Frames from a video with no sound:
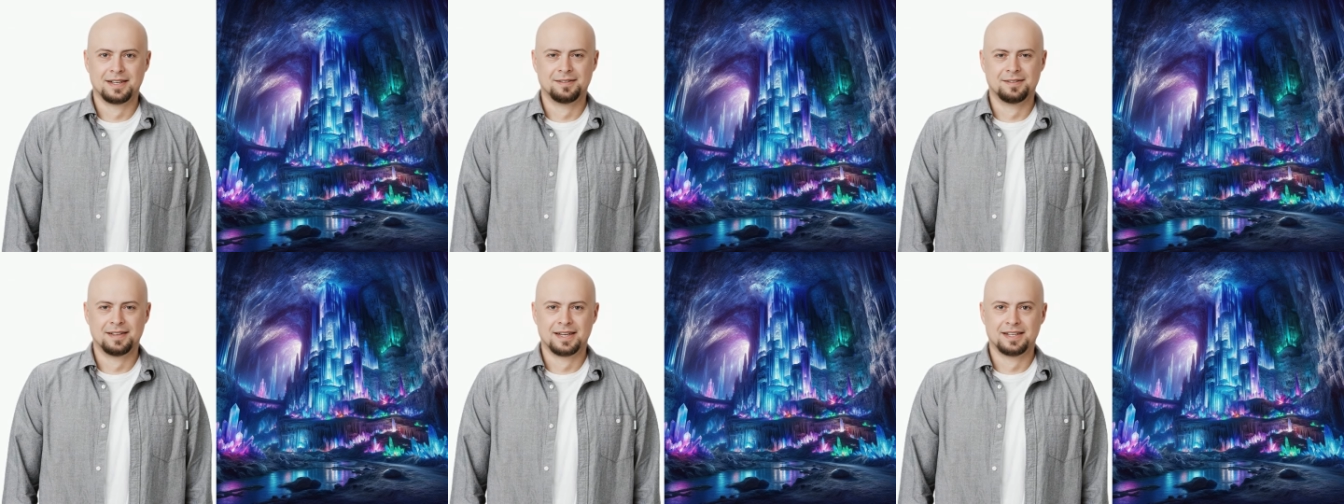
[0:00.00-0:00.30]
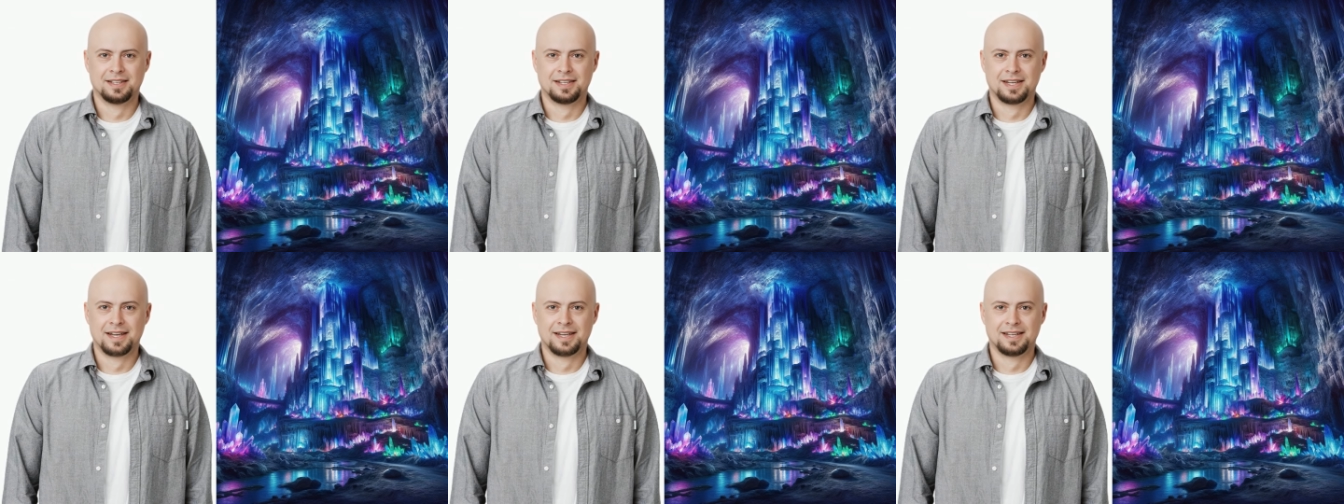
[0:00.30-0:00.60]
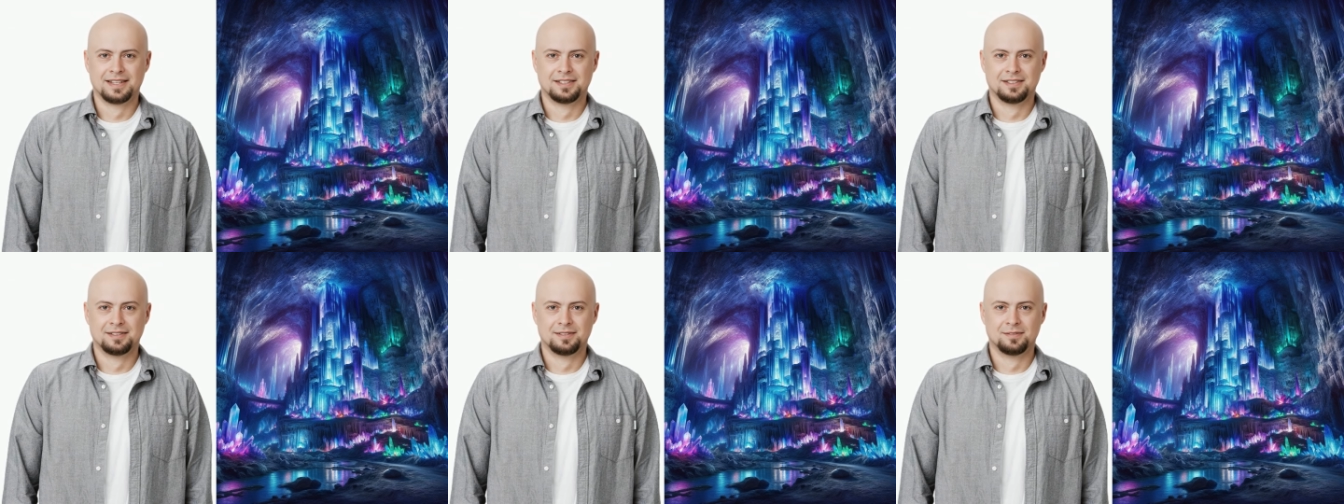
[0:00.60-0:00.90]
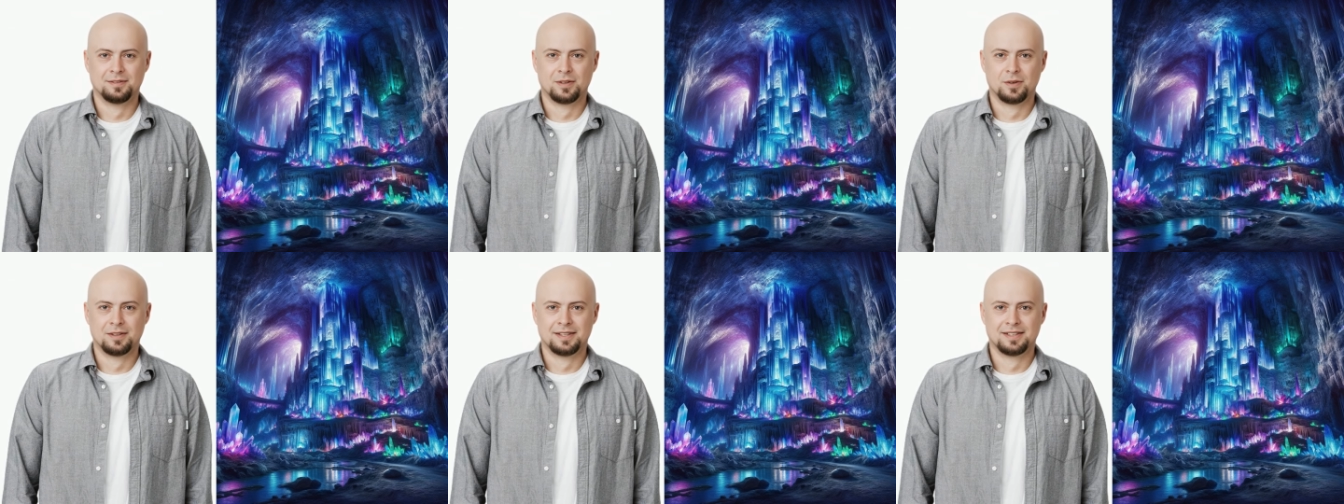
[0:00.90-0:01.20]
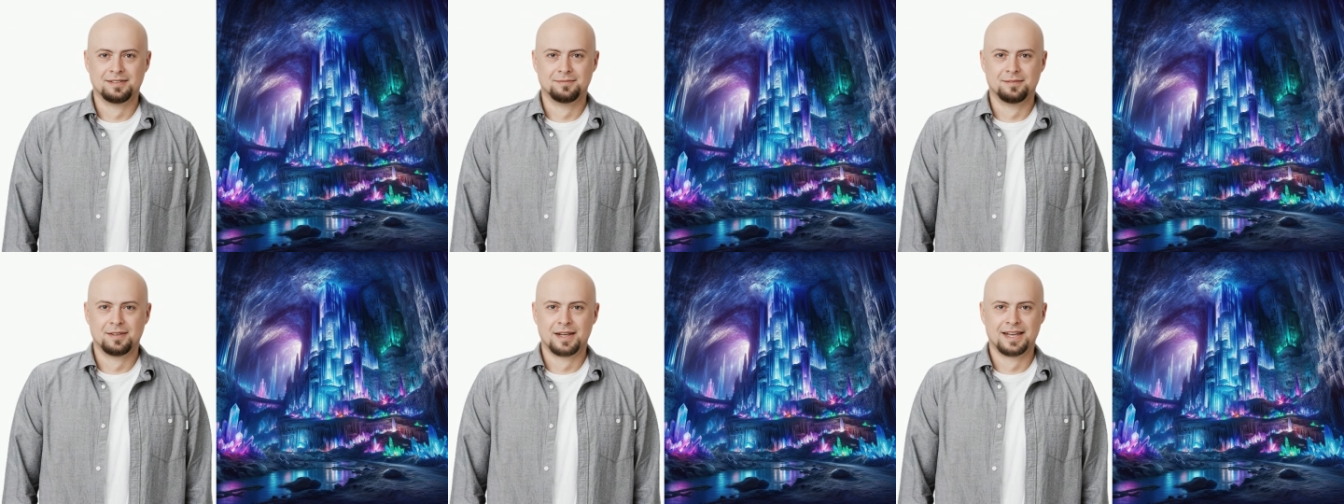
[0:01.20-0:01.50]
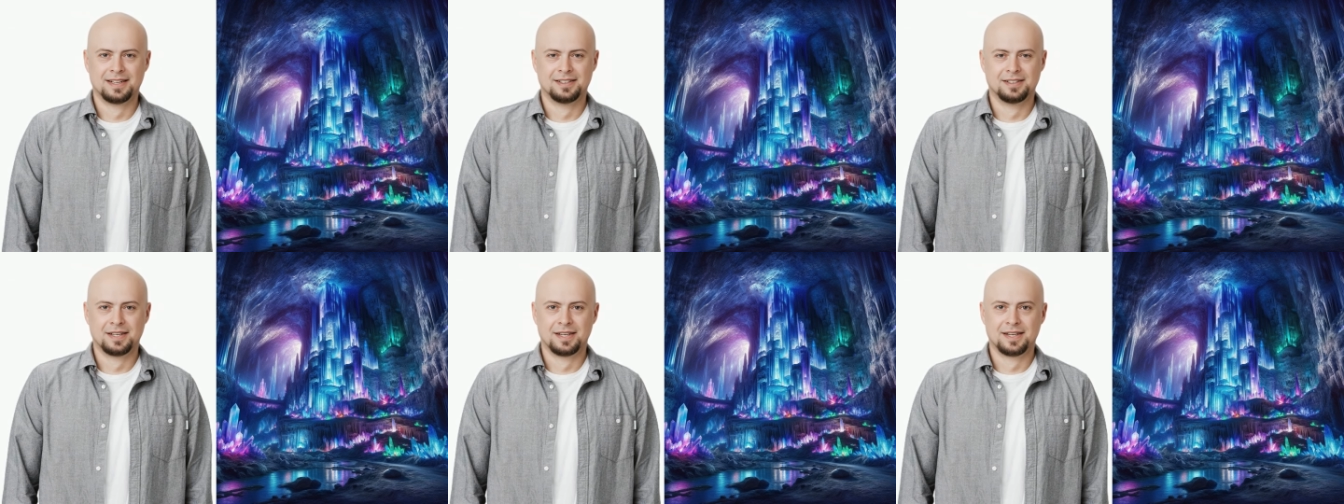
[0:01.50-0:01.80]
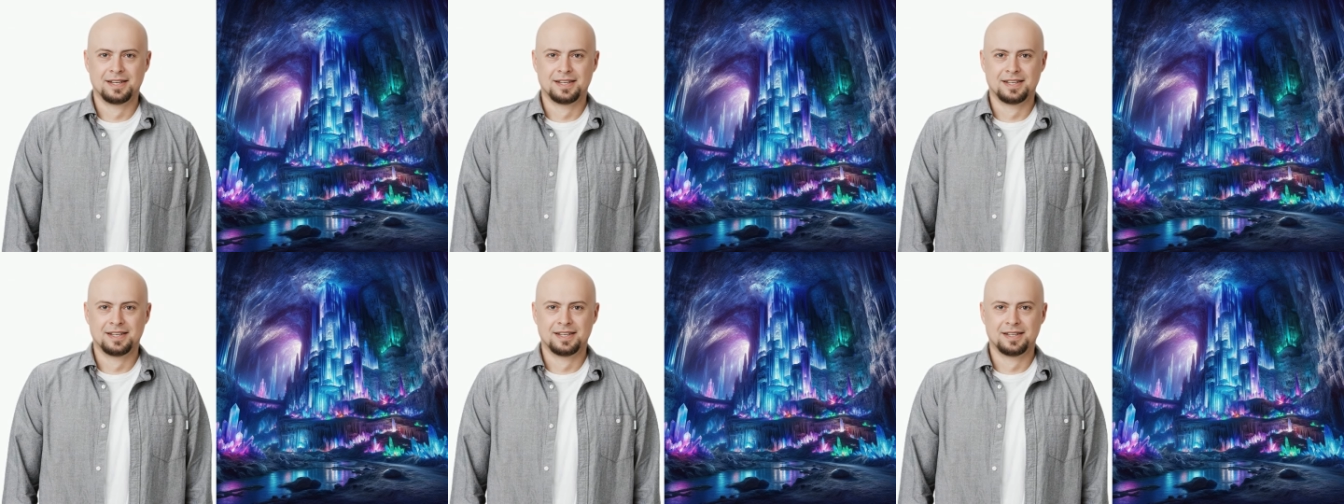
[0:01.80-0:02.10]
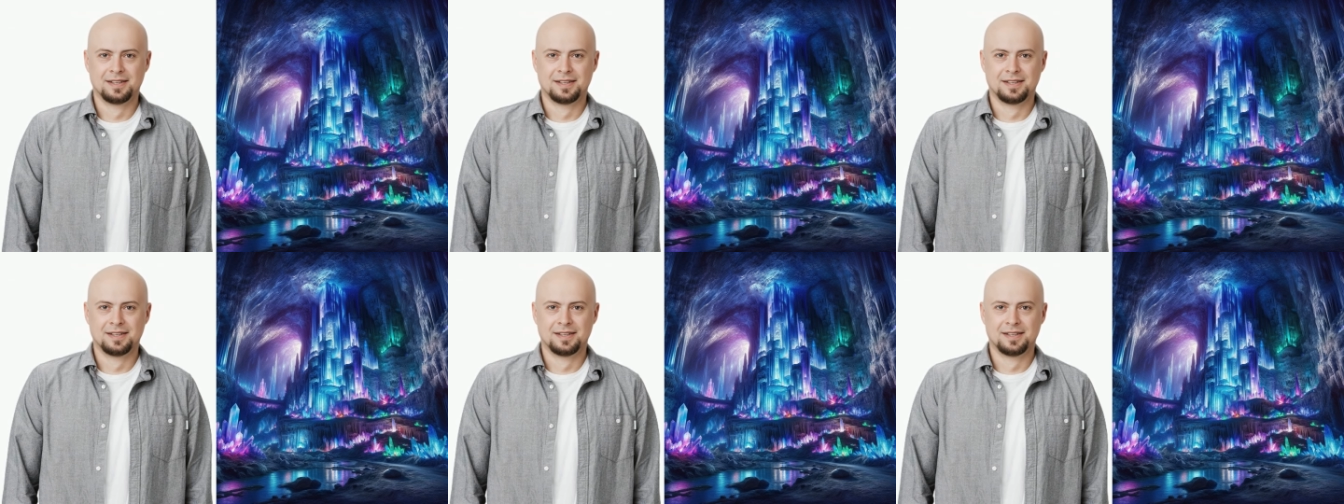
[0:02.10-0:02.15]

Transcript: their light growing brighter